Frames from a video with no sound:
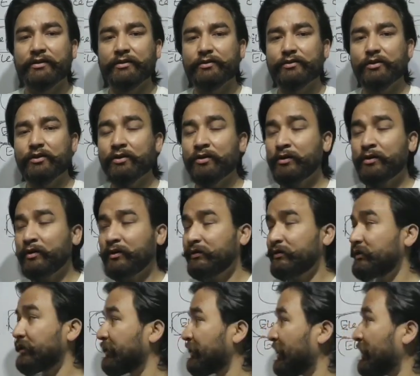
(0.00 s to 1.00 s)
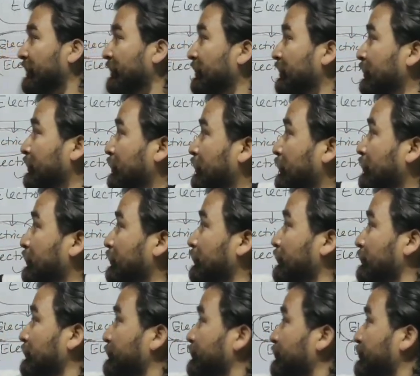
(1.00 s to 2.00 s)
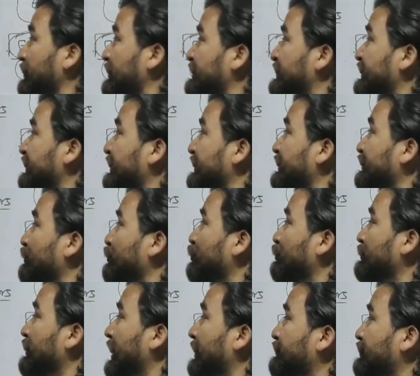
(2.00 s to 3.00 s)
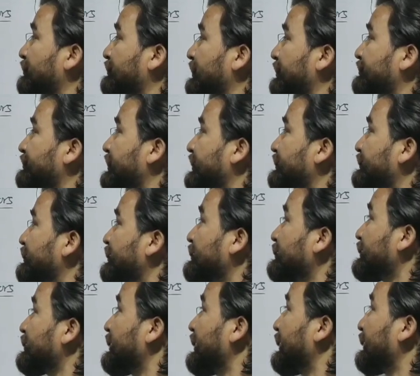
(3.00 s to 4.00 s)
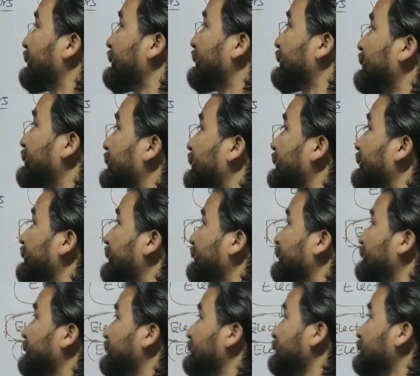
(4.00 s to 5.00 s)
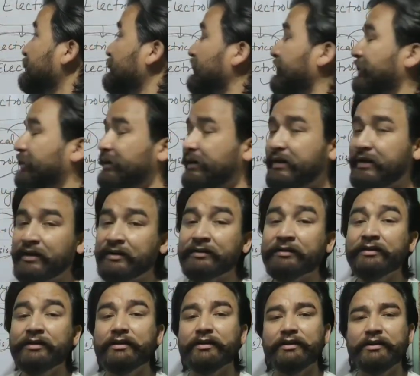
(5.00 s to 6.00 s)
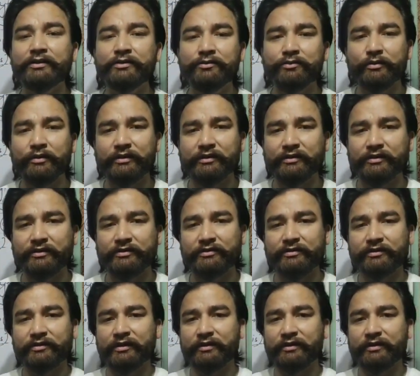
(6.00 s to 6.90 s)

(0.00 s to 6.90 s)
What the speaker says: So there are basically two types of substances, electrical conductors and insulators.